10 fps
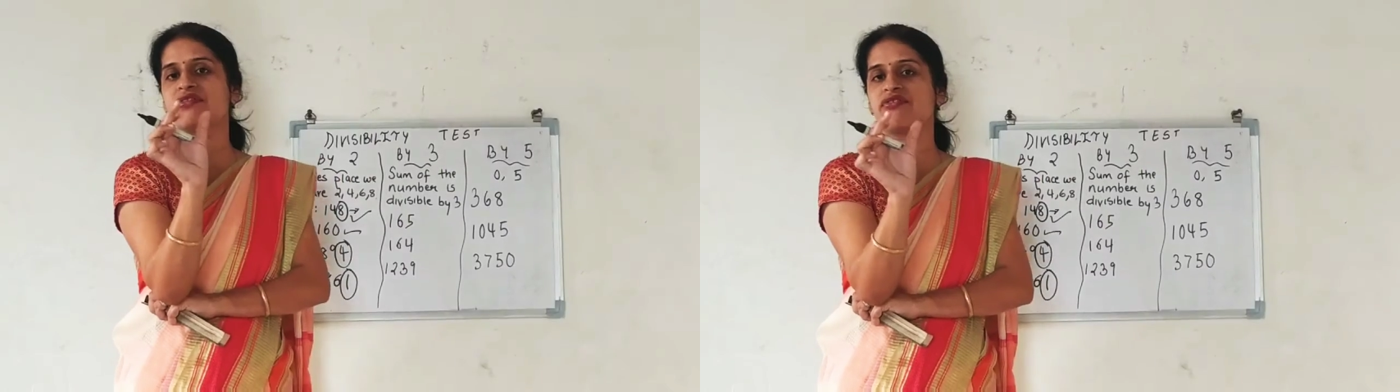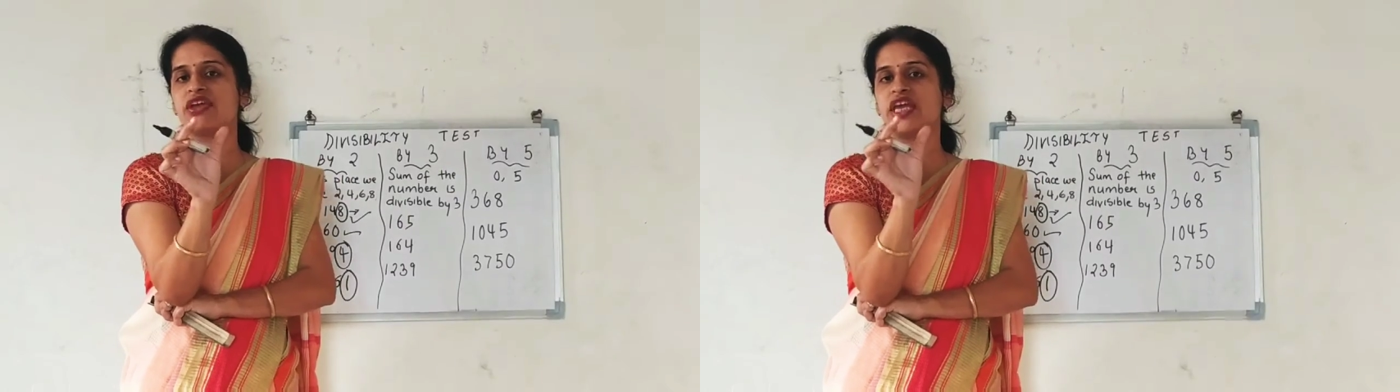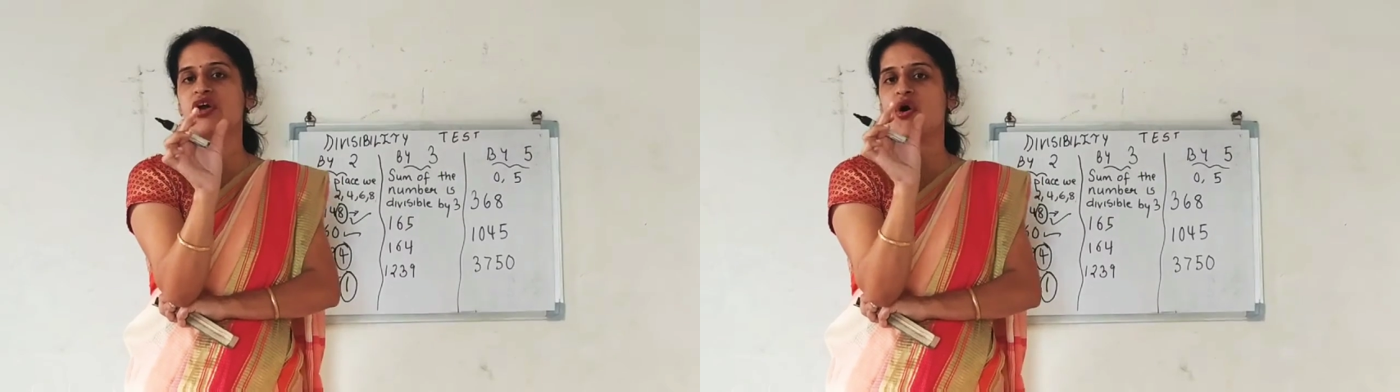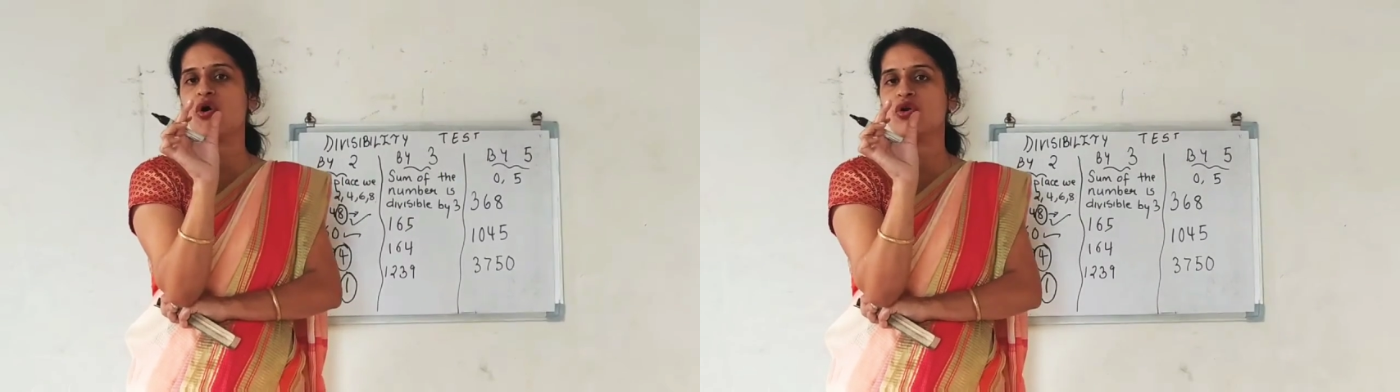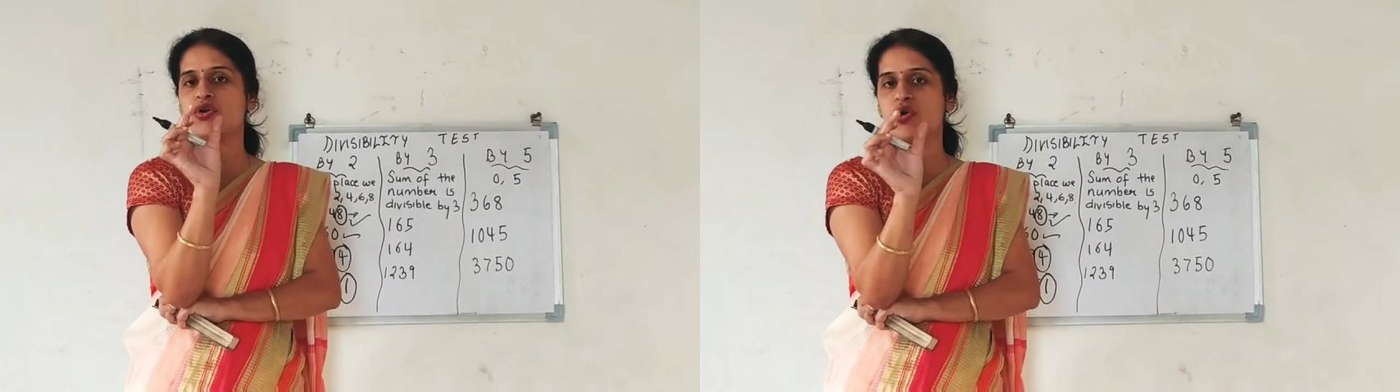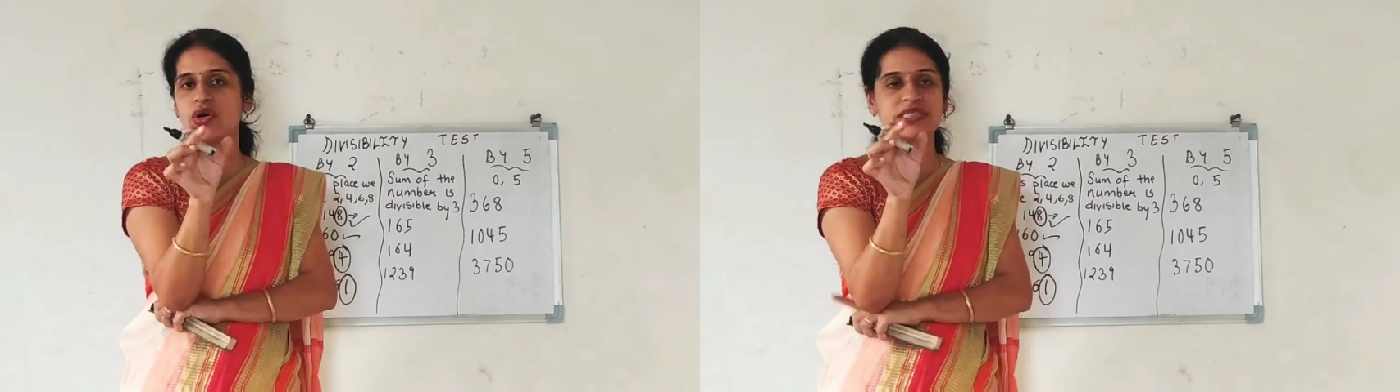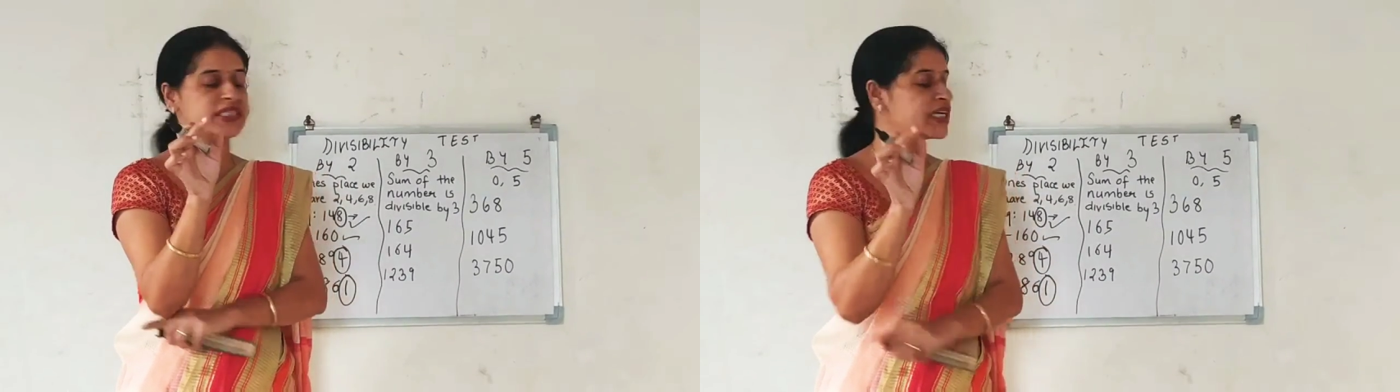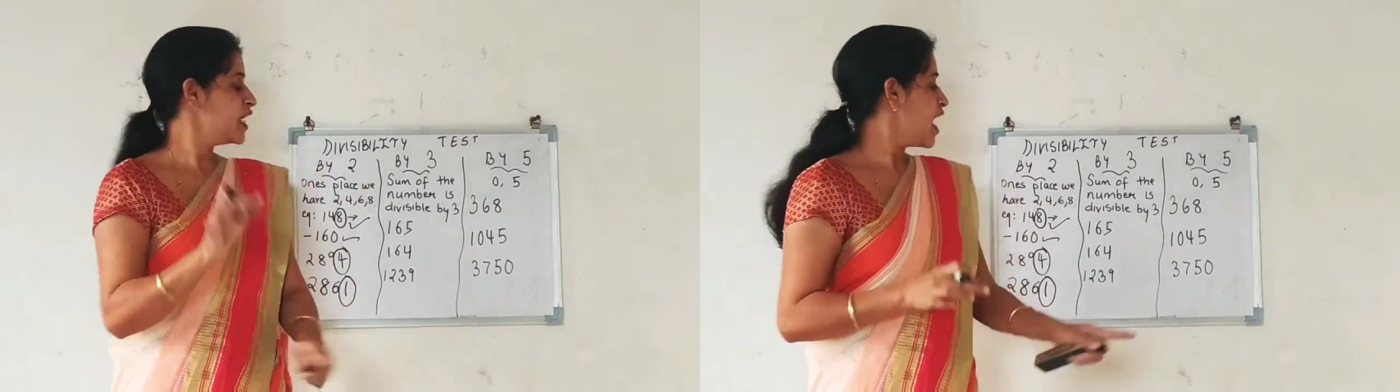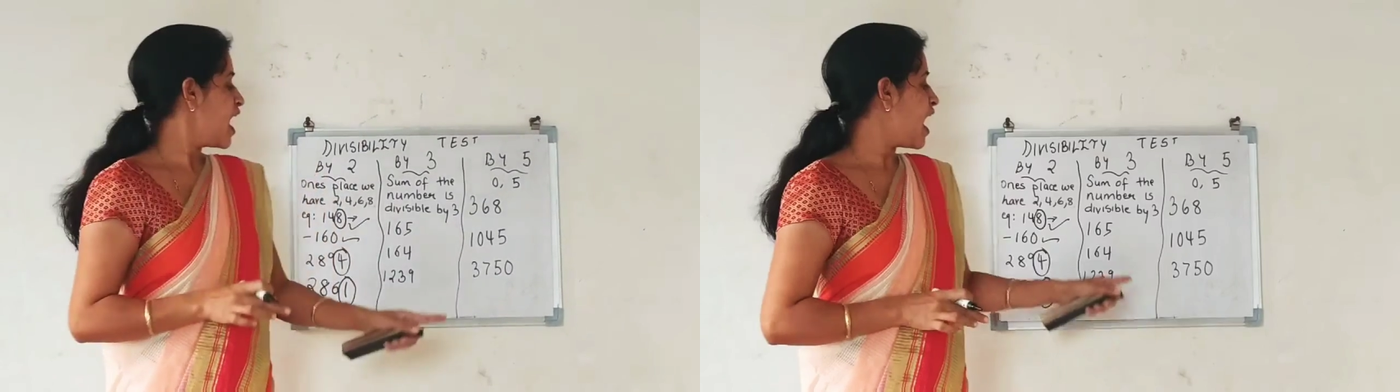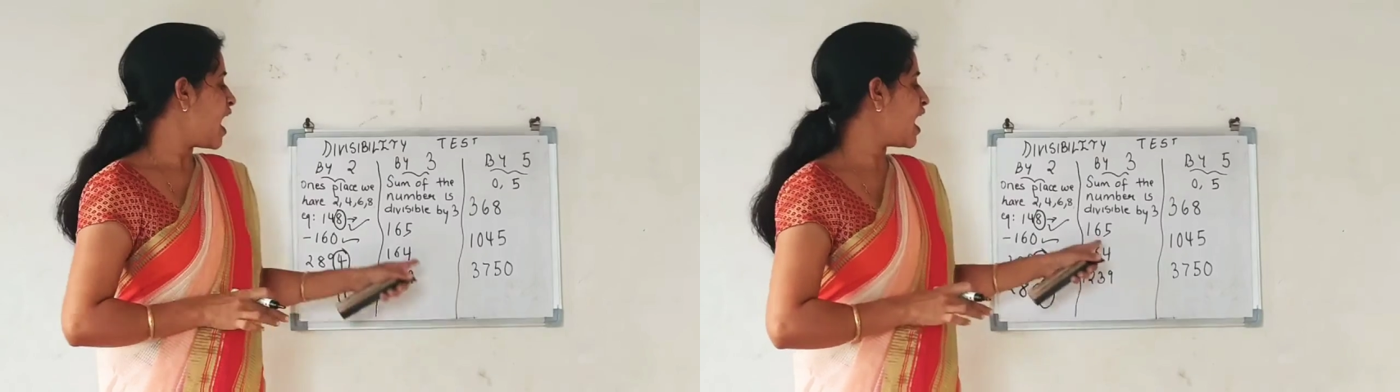by 3 or not.
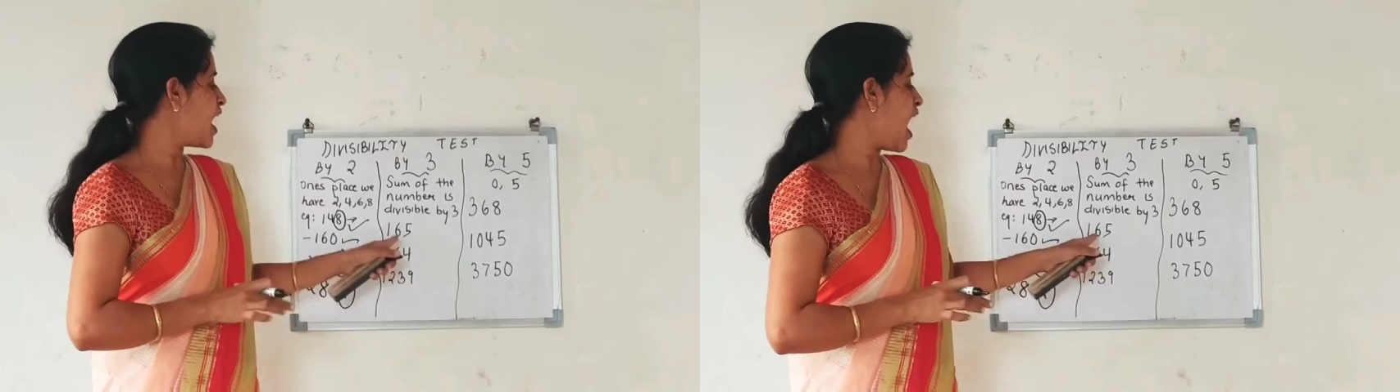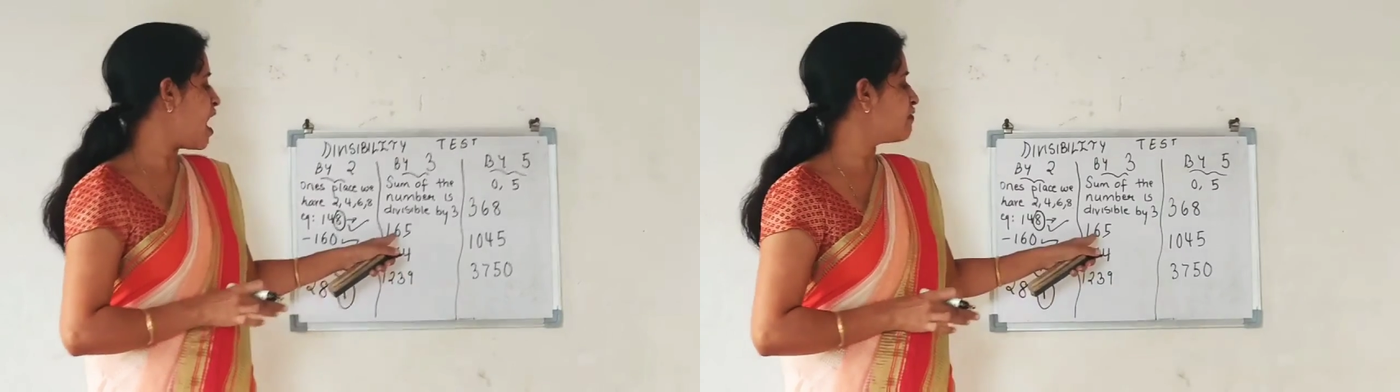I